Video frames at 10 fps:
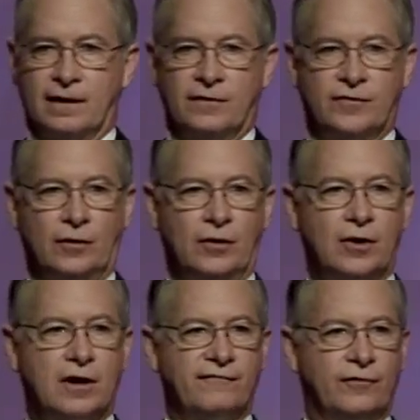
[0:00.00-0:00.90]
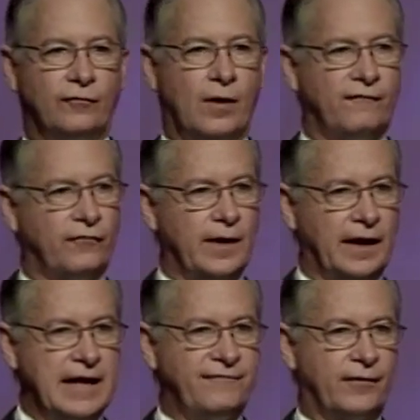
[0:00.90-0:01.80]
The look of
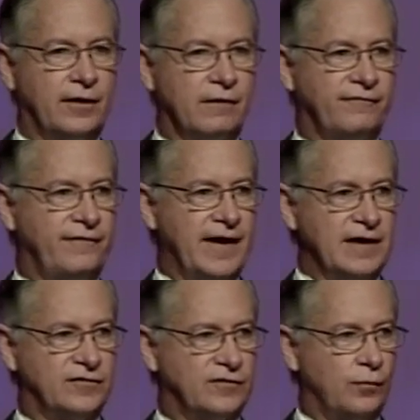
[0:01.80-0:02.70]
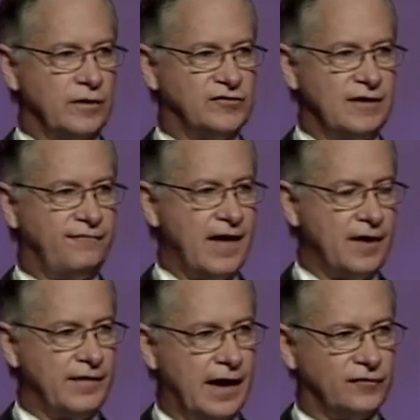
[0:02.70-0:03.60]
relief on her face when she
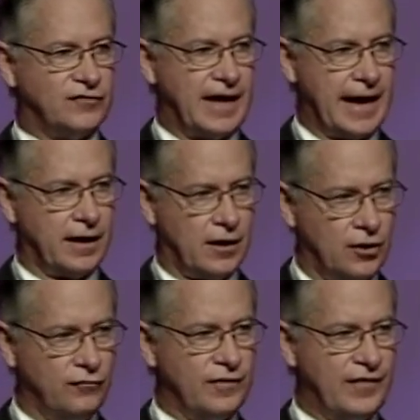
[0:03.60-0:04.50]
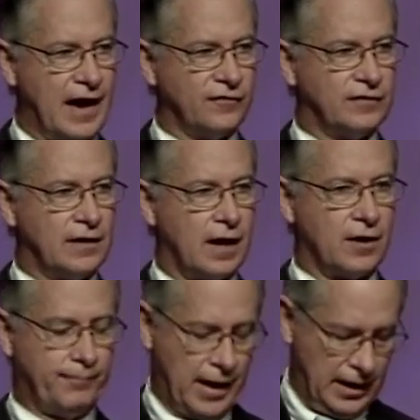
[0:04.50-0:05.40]
found out she had a $100,000
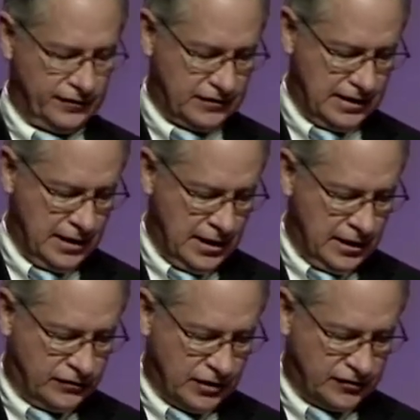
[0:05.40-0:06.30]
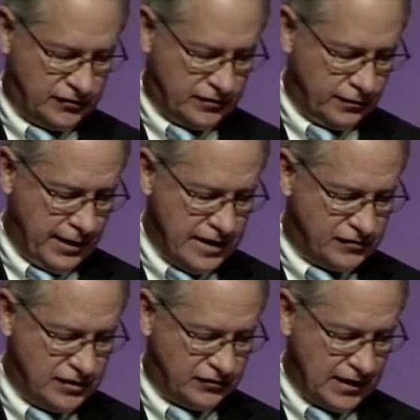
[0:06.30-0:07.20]
policy touched her, and
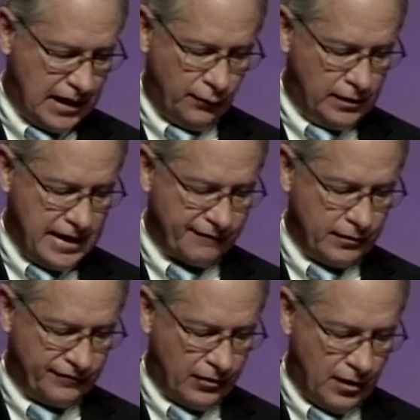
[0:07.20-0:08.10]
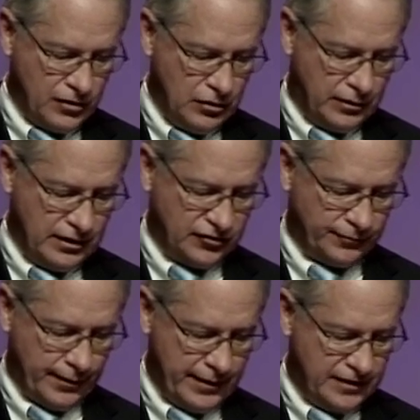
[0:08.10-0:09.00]
she said, "I would never have thought you could
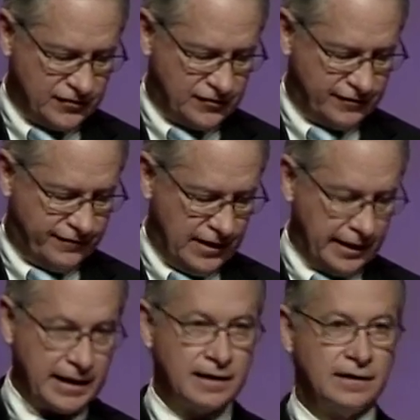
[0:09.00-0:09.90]
experience such a feeling.